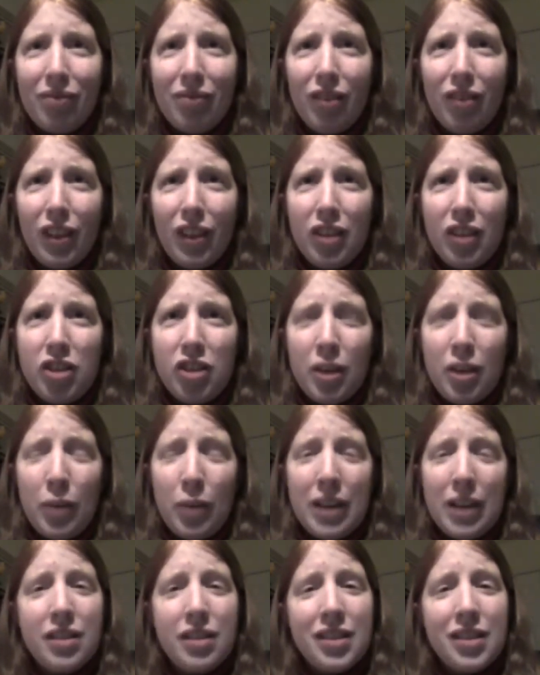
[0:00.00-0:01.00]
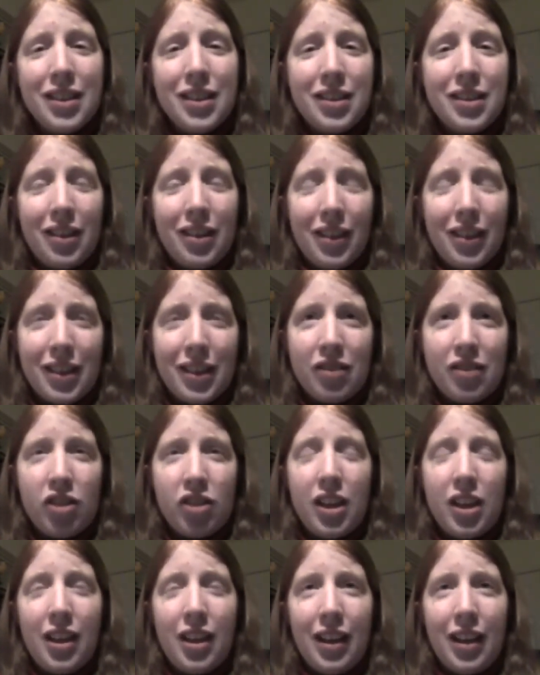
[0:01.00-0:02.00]
she went into the TARDIS.
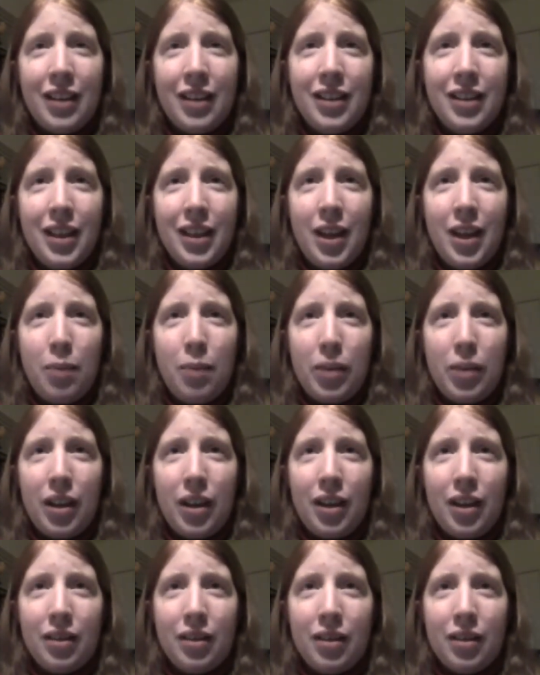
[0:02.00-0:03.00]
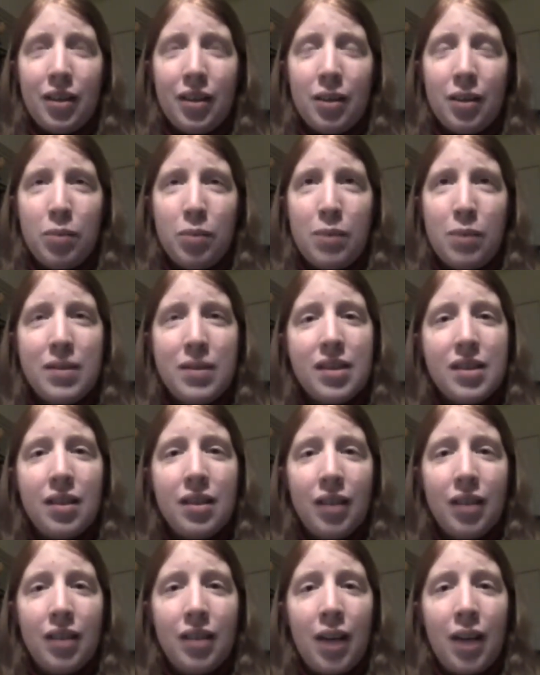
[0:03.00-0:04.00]
She ended up at the BBC
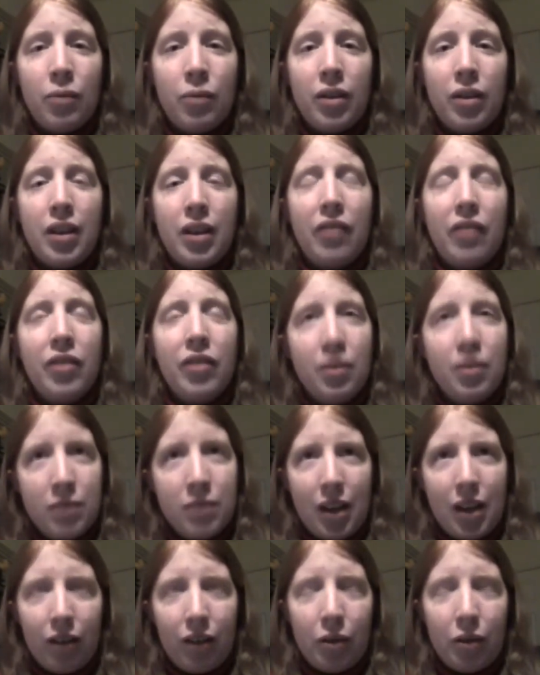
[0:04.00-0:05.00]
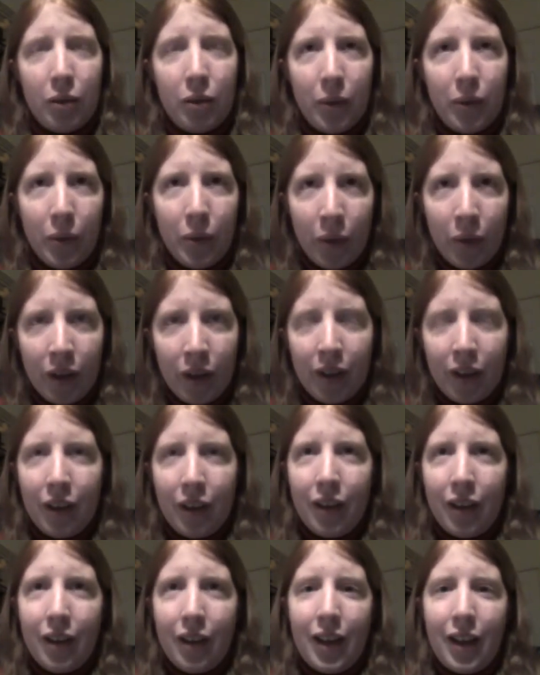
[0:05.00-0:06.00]
lot where they filmed Doctor Who.
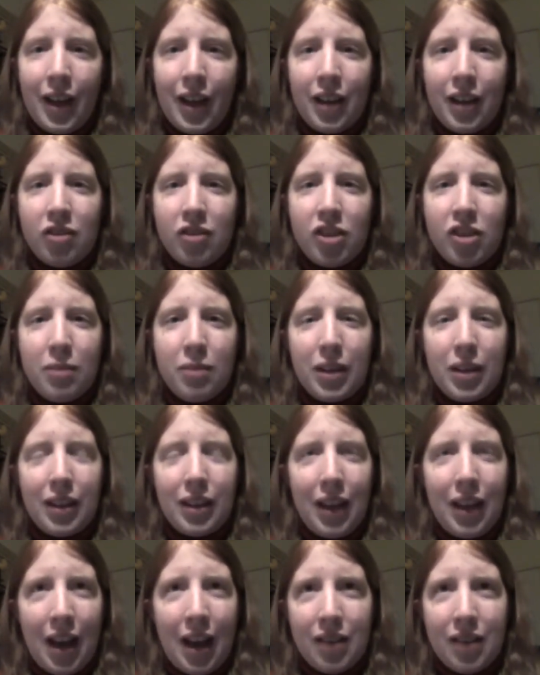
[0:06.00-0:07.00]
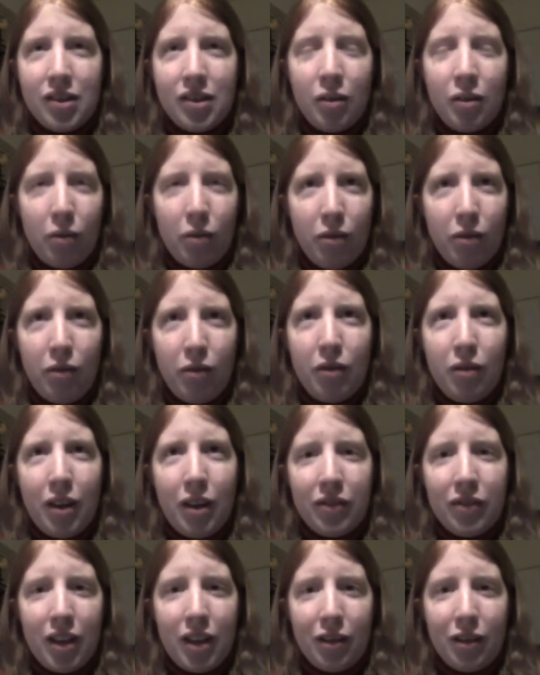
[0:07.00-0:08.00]
And she met the cast and crew
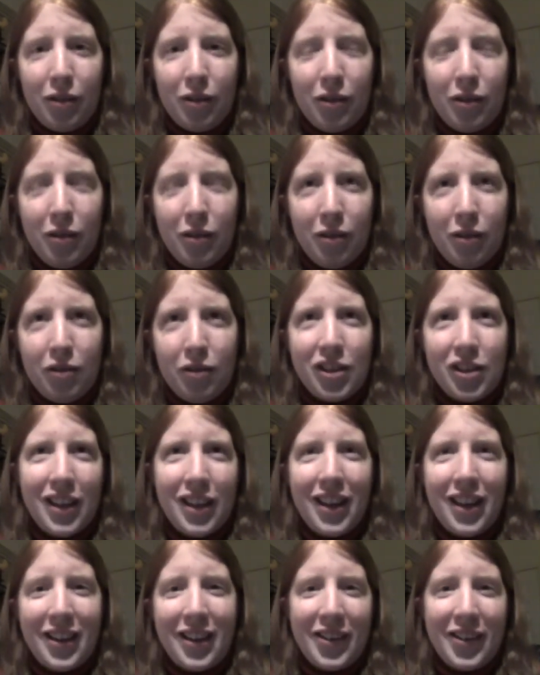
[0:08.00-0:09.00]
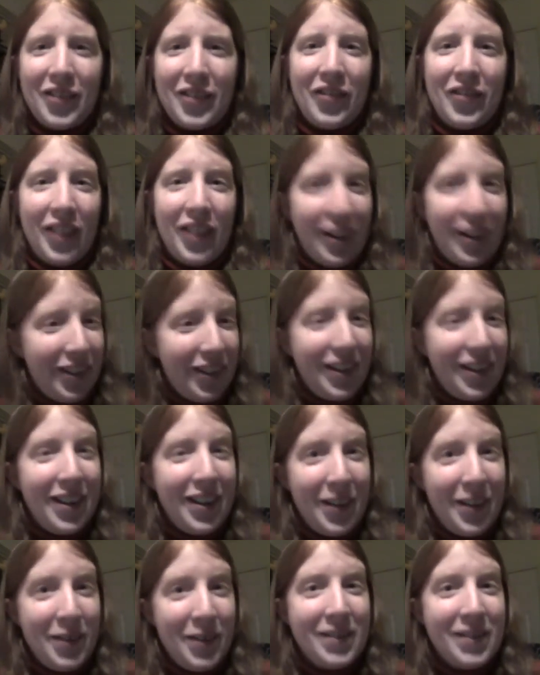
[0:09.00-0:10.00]
of Doctor Who. She got her
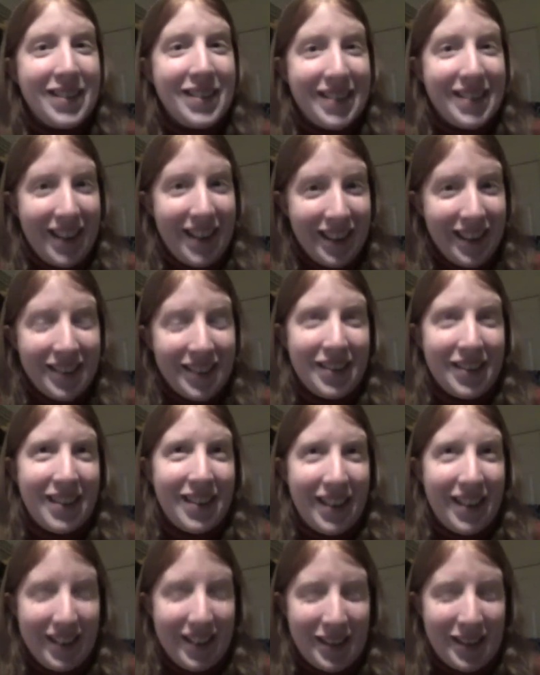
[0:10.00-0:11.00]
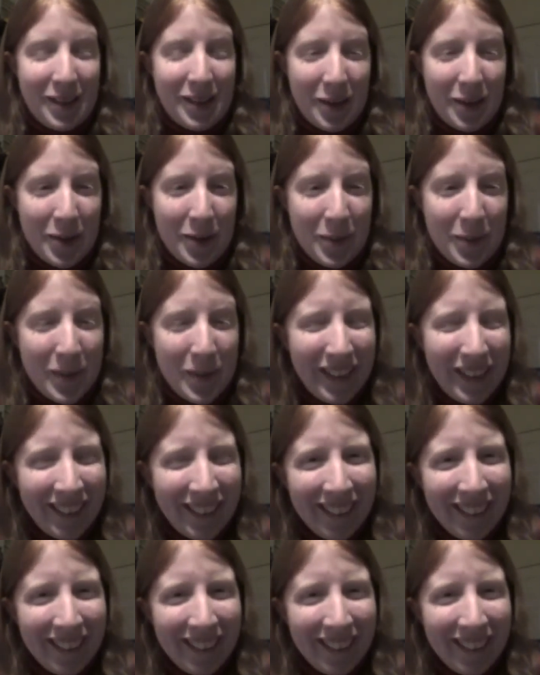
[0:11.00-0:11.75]
very own doctor costume.